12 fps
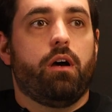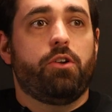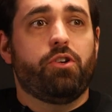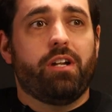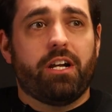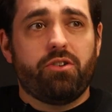Uh,
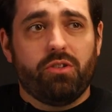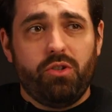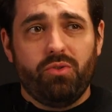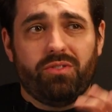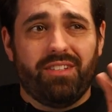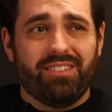you can actually
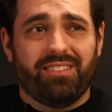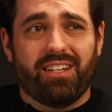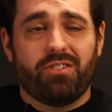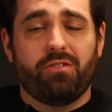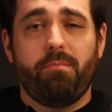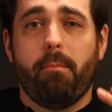use this
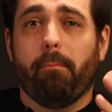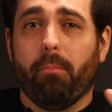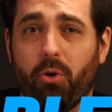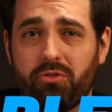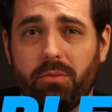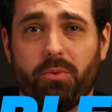section
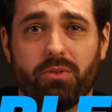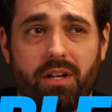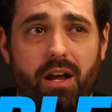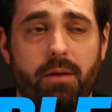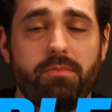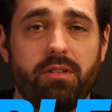multiple
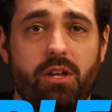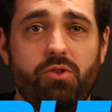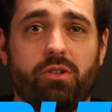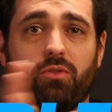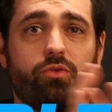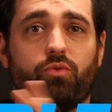times and
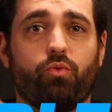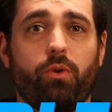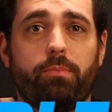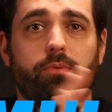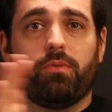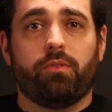you can
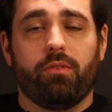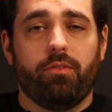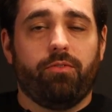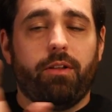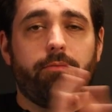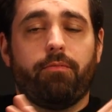flip,
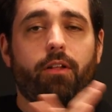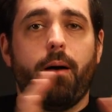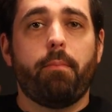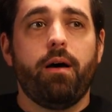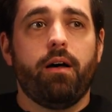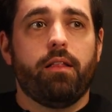flip
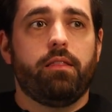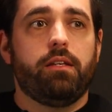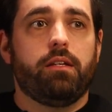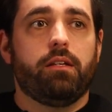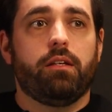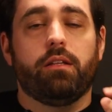flop
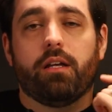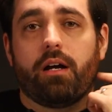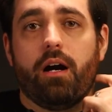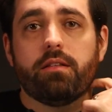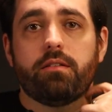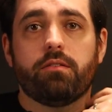the, the
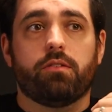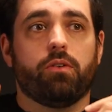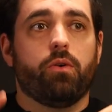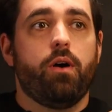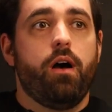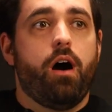content.
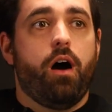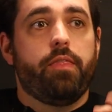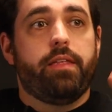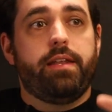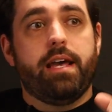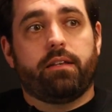So on
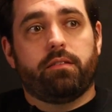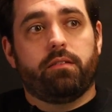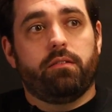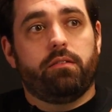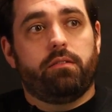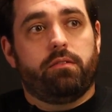the
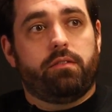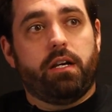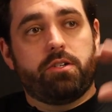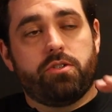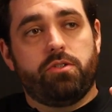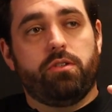next
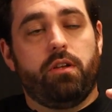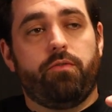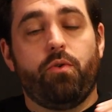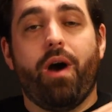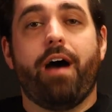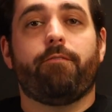section, if
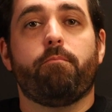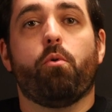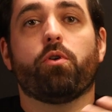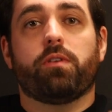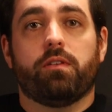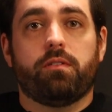you have
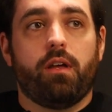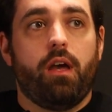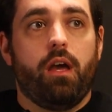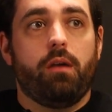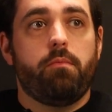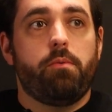more to
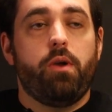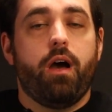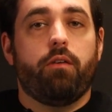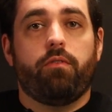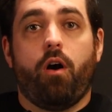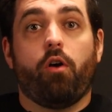say, maybe you
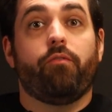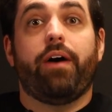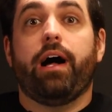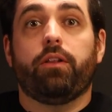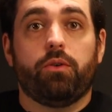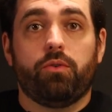have our
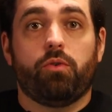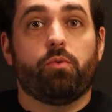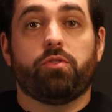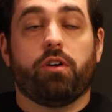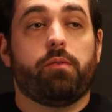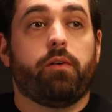values, you
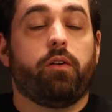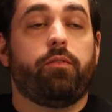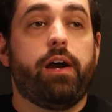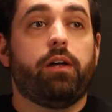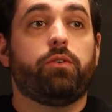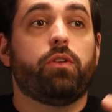wanna talk about our
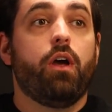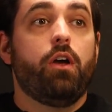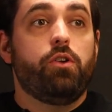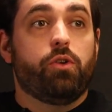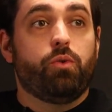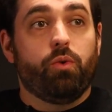values,
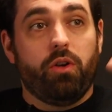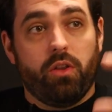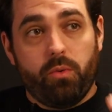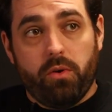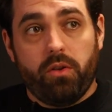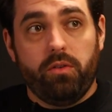you can do
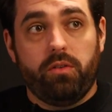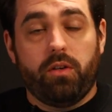another one of these